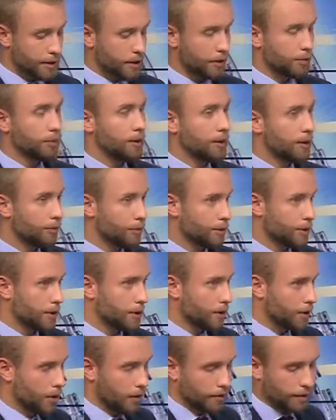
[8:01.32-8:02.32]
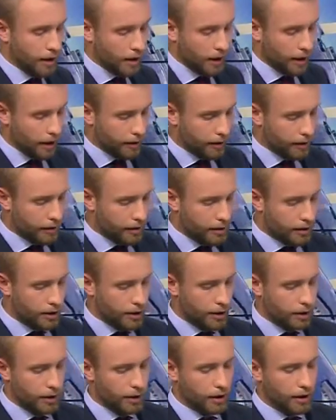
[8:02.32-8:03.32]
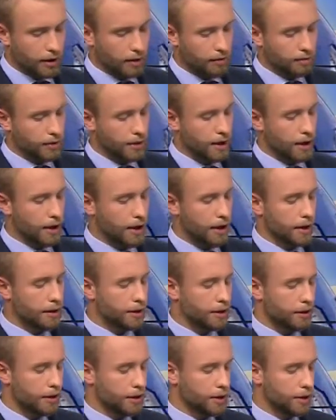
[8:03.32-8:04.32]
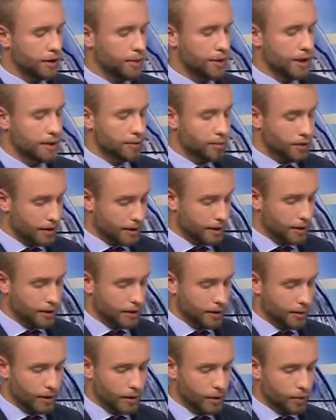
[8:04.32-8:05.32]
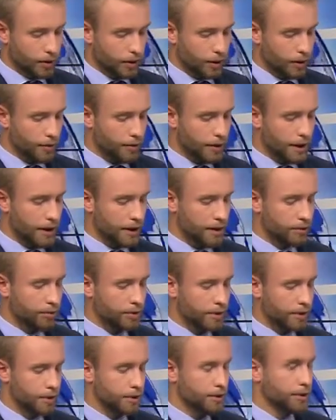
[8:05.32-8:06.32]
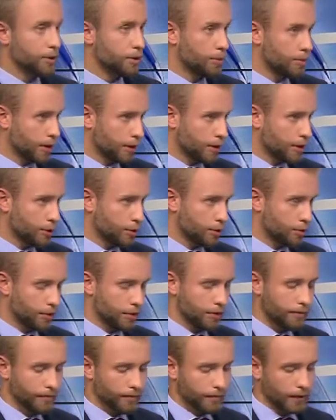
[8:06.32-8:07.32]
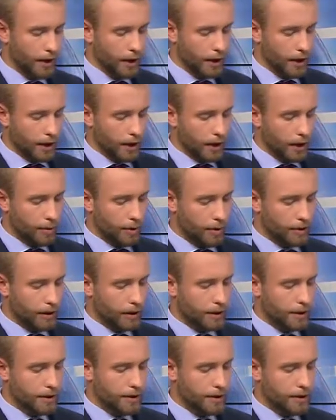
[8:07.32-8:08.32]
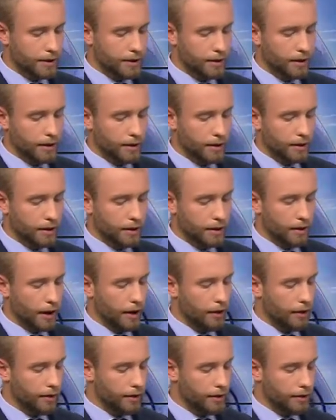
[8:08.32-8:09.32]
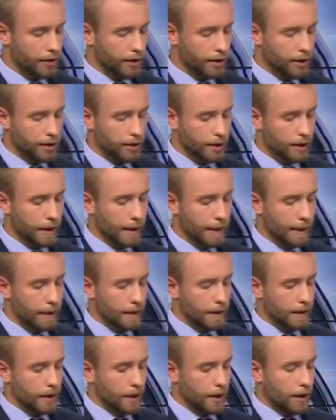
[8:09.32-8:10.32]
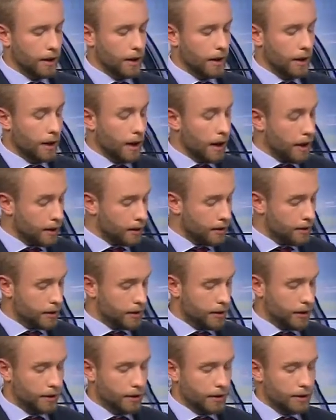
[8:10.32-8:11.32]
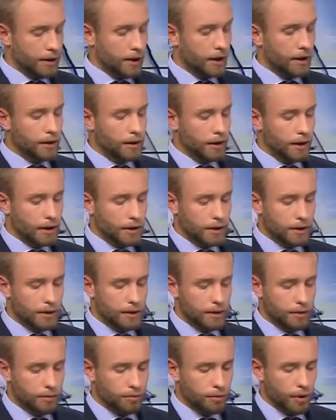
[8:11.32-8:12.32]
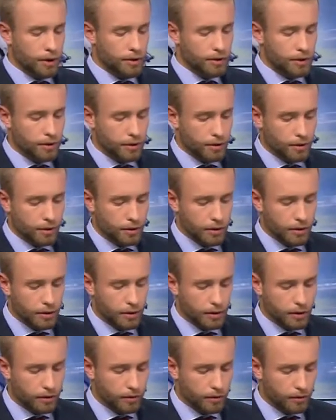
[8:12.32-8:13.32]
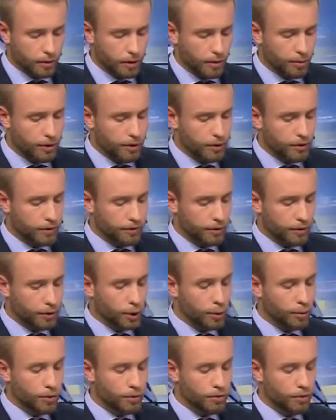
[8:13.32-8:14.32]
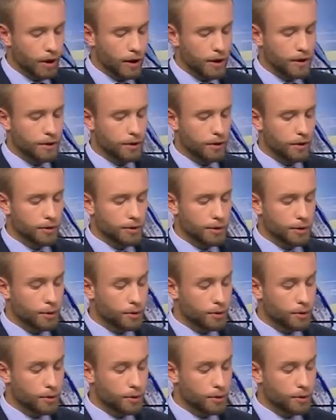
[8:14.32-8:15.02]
not believe Moskalkova either. She said that she must personally meet with the Ukrainian prisoner to make sure about his health condition. And another thing that Russian Commissioner for Human Rights also